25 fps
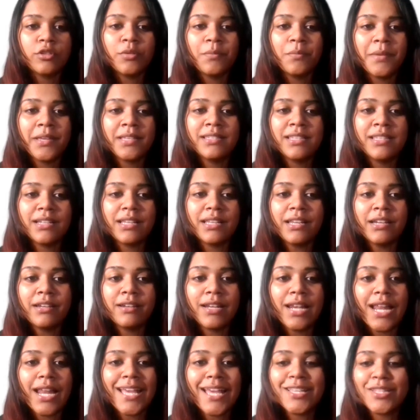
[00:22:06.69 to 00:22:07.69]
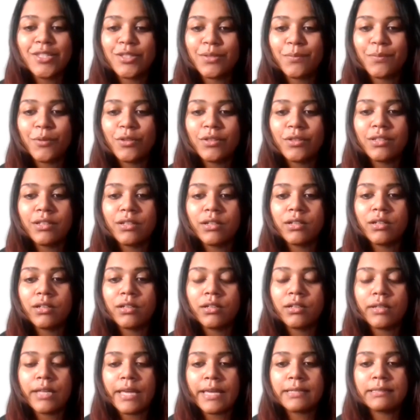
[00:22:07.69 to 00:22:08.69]
So basically, it relies upon
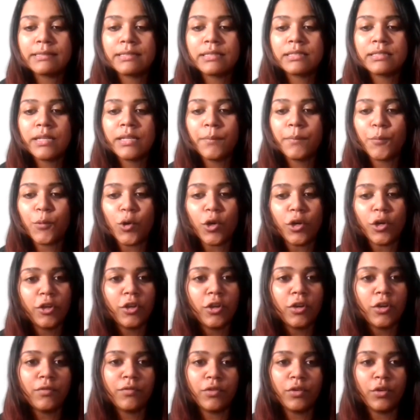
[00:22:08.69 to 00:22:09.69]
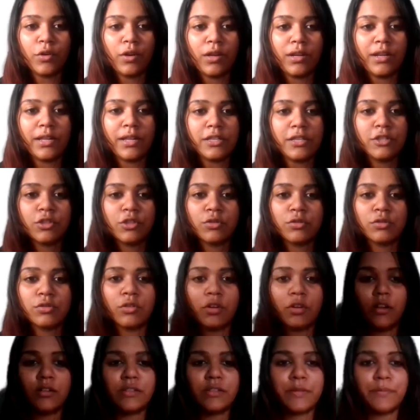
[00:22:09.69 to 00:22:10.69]
the existing body of knowledge to
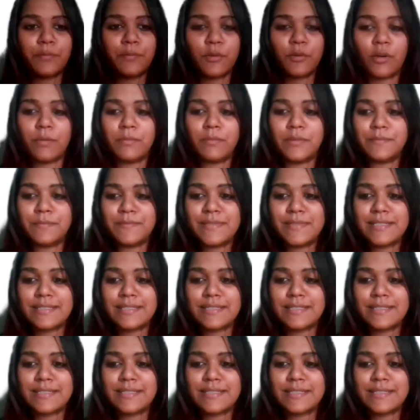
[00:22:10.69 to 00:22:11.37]
solve the problems.